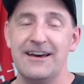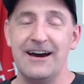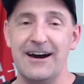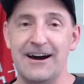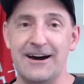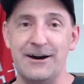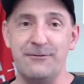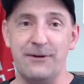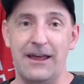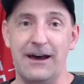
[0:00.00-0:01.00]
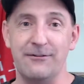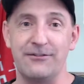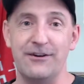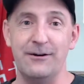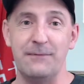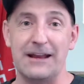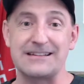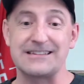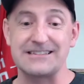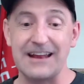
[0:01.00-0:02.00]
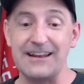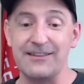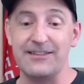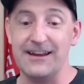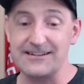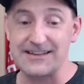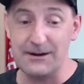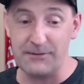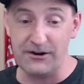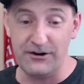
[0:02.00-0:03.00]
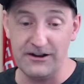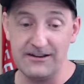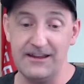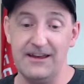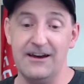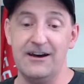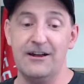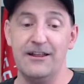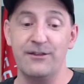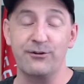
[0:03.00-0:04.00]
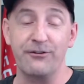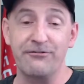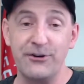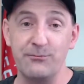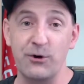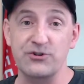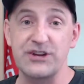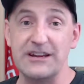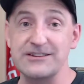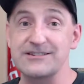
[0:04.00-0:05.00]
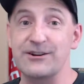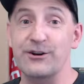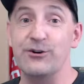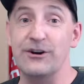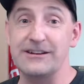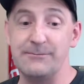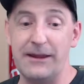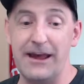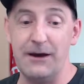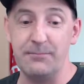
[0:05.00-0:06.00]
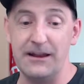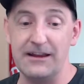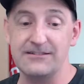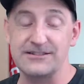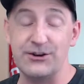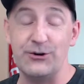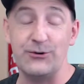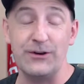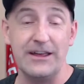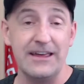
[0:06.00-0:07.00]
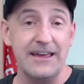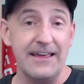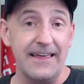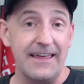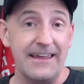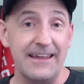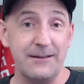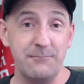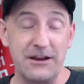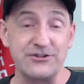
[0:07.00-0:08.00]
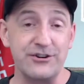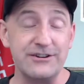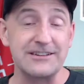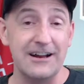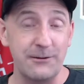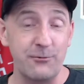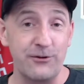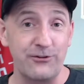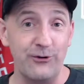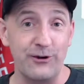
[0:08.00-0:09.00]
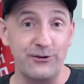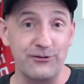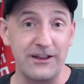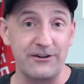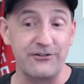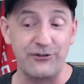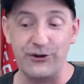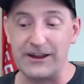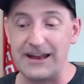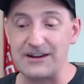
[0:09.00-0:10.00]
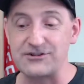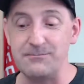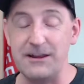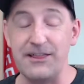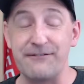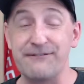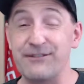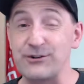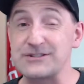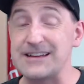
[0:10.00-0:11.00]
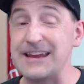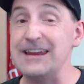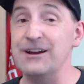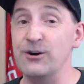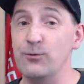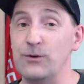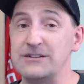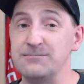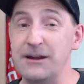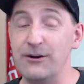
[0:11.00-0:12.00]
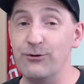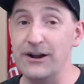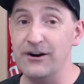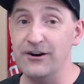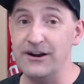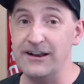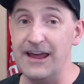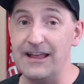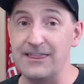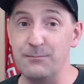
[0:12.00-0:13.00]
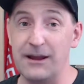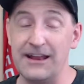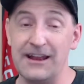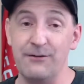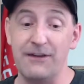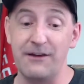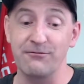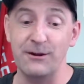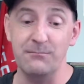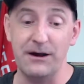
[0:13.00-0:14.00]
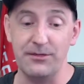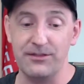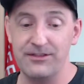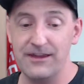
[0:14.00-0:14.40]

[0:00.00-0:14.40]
Uh, we have some exciting things coming on, uh, and there's a few more changes that are going to be happening. So make sure you sign up with to our newsletter so you can actually be the first to hear what's been going on at the beginning of every month.